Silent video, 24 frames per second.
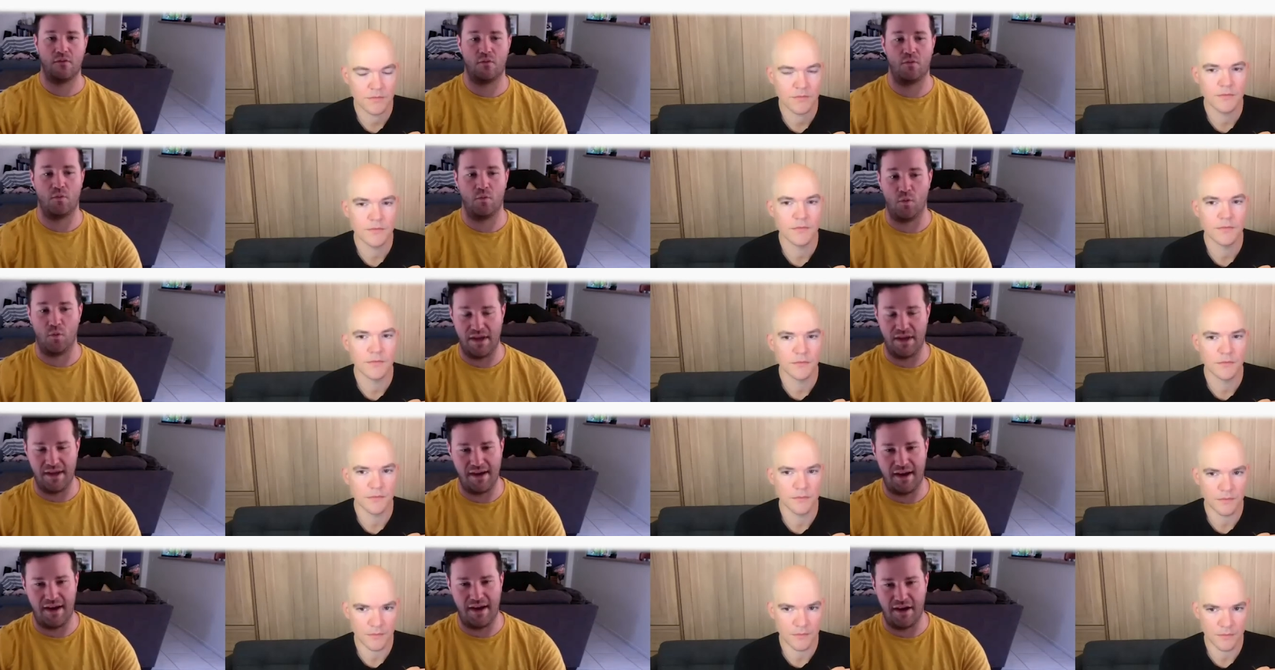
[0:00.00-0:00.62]
Speaker 1: we
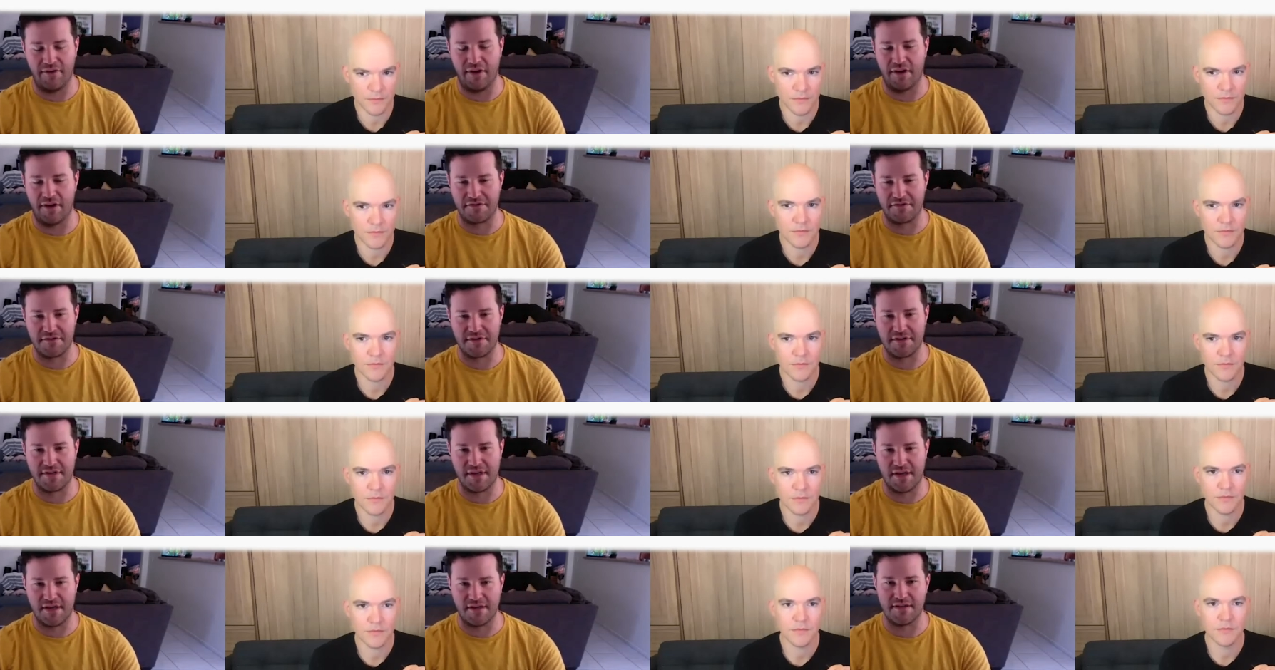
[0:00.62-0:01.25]
have
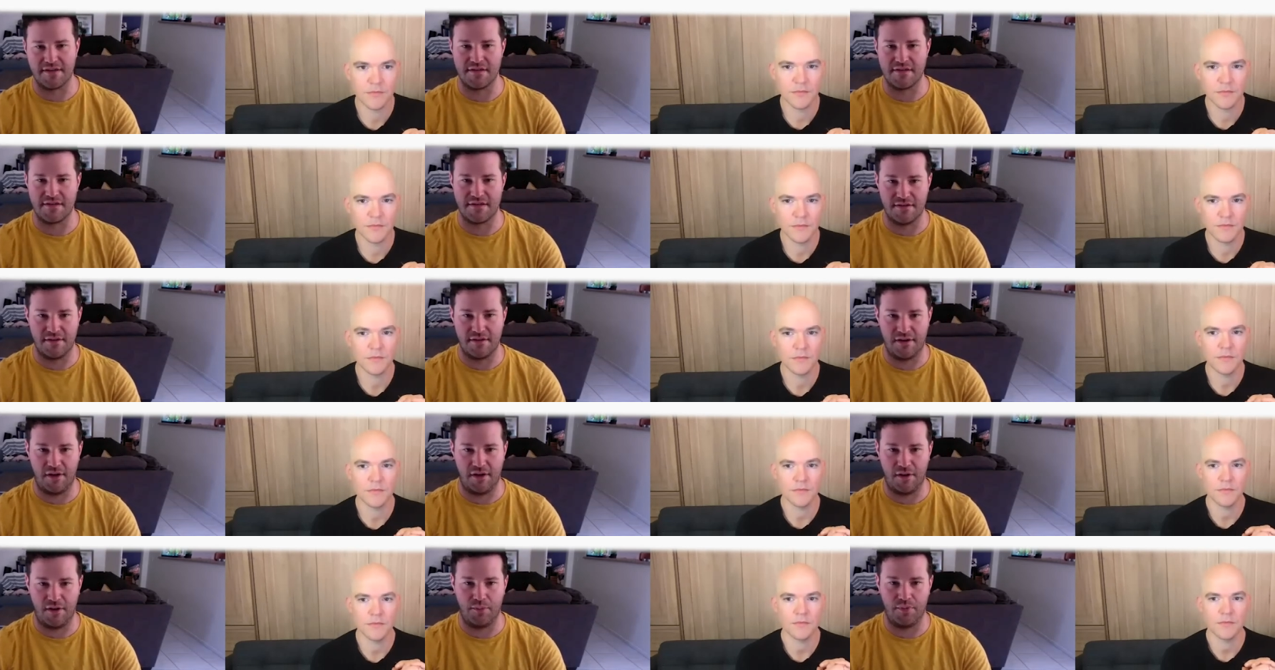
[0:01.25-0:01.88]
exercises to
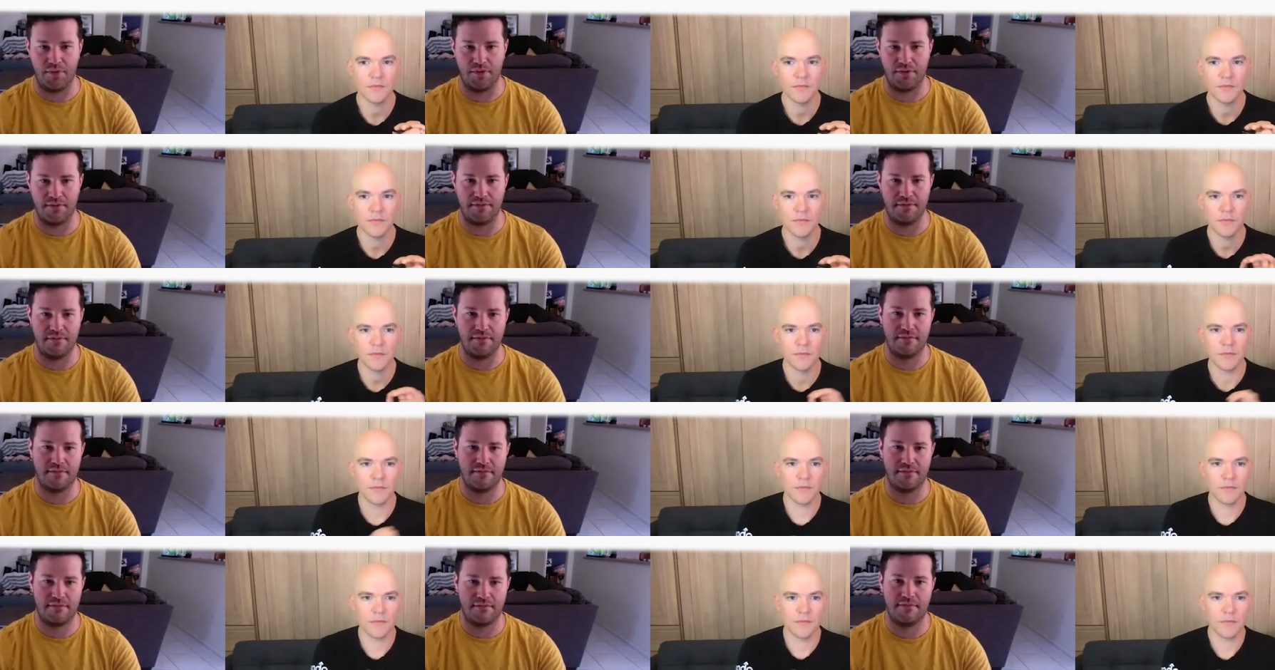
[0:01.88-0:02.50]
help
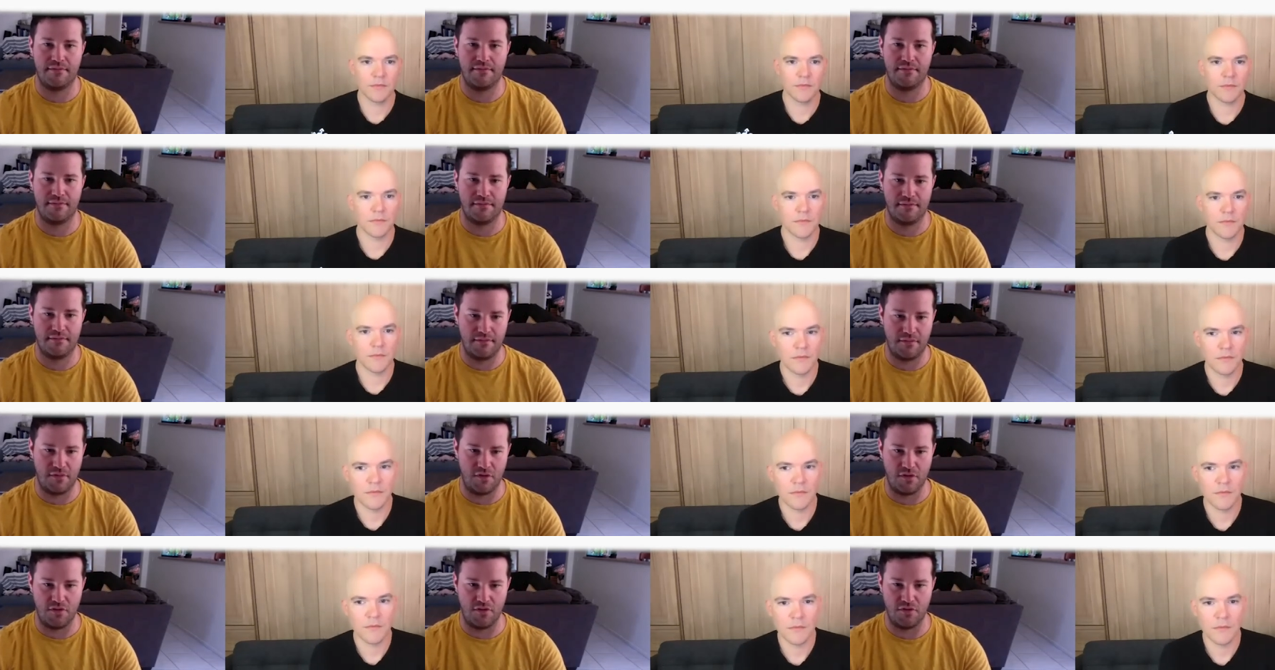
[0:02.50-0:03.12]

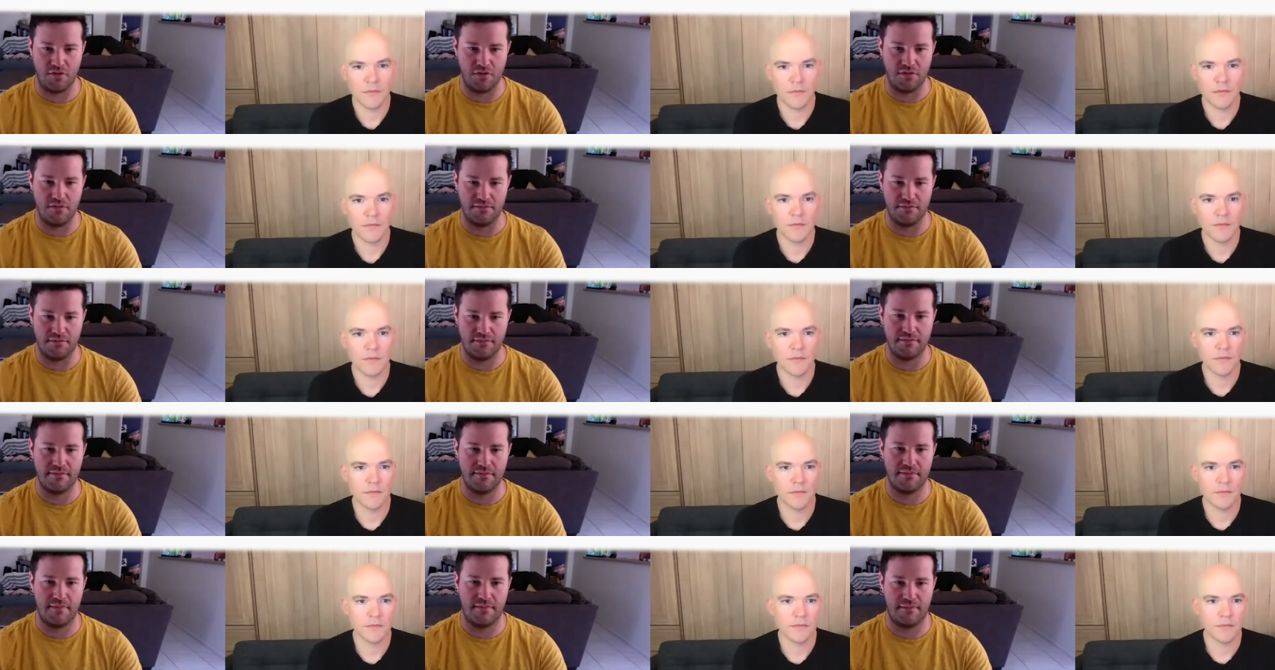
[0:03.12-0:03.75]
you
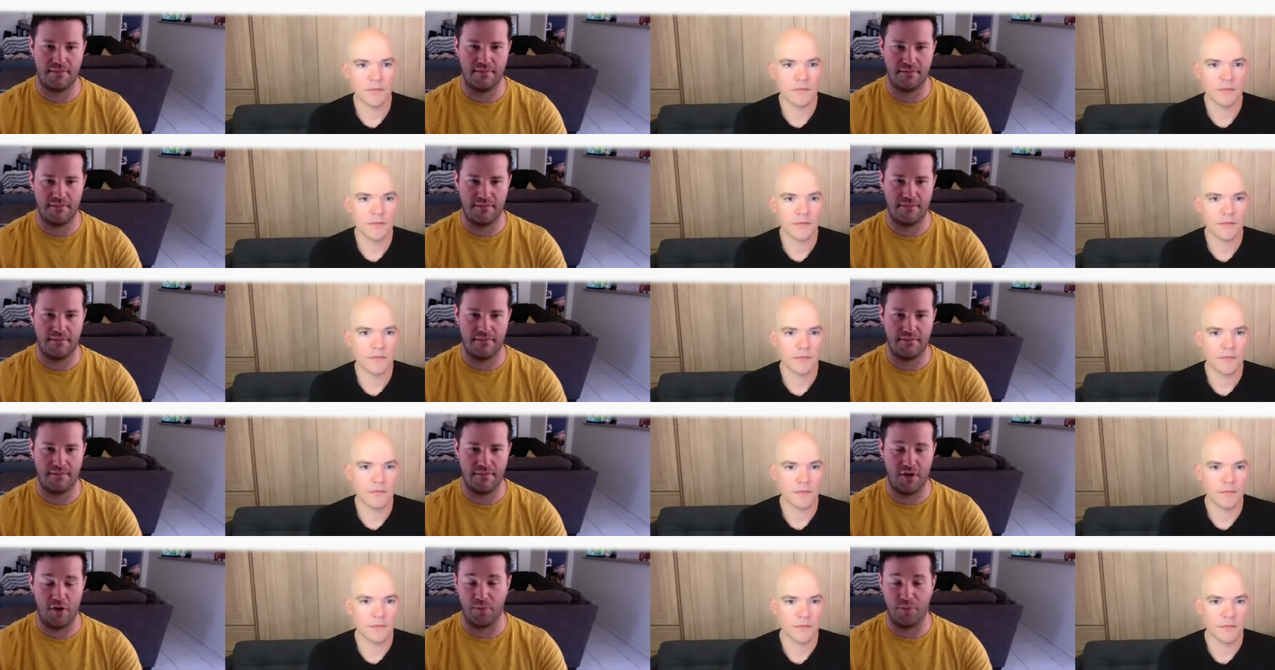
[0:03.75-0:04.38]

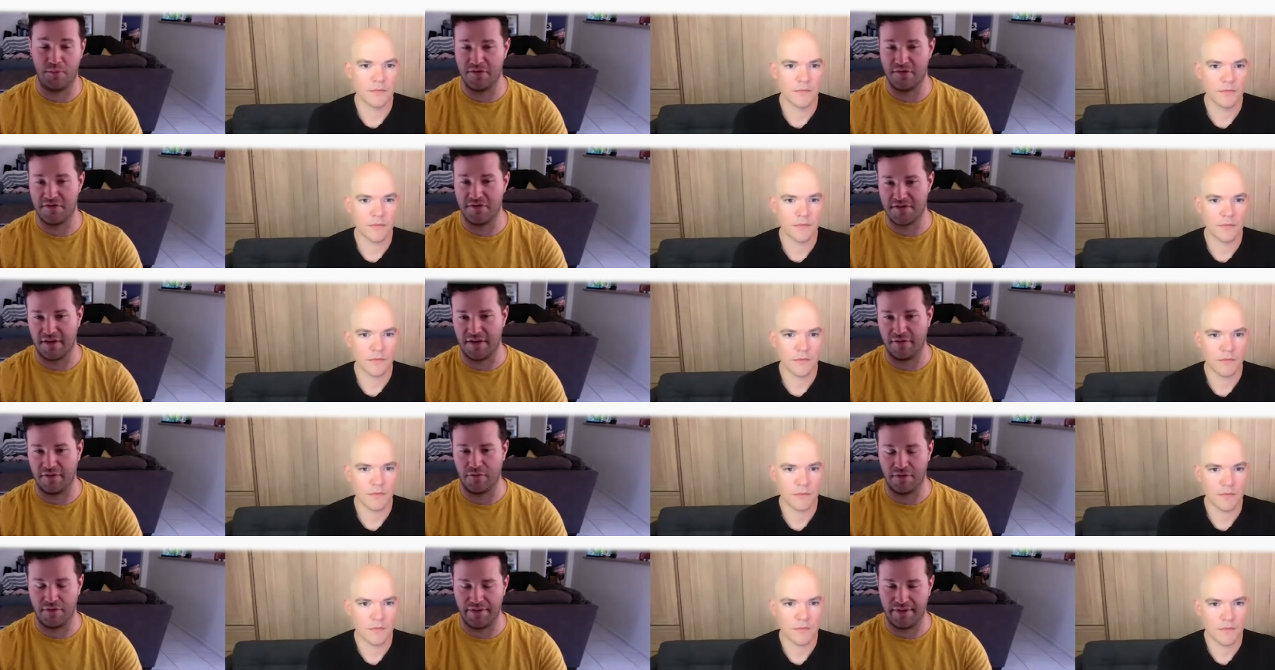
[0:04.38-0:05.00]
help
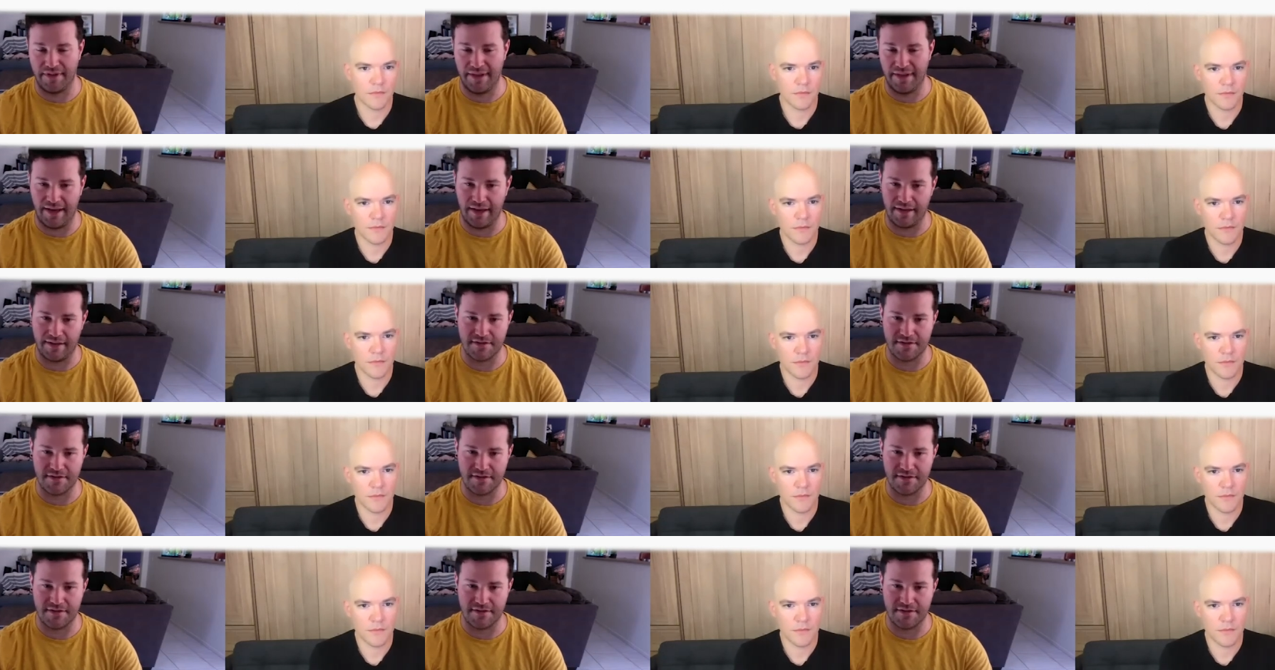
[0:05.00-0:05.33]
yourself with that.